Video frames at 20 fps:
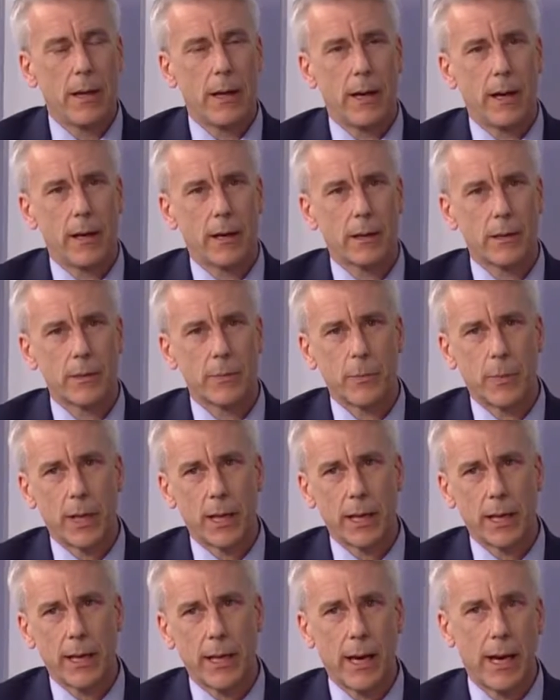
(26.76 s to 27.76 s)
and
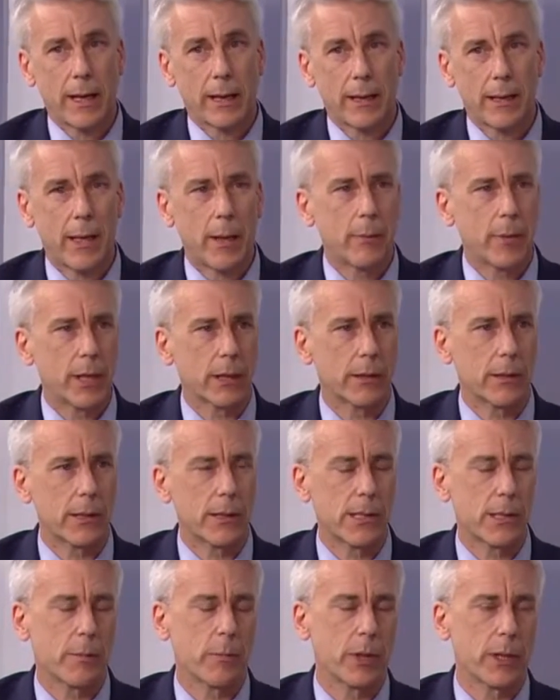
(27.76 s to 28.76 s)
my academic
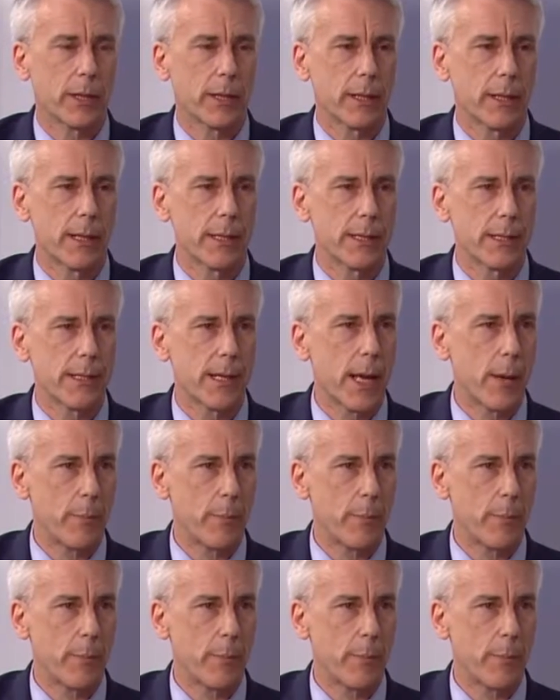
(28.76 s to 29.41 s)
discipline is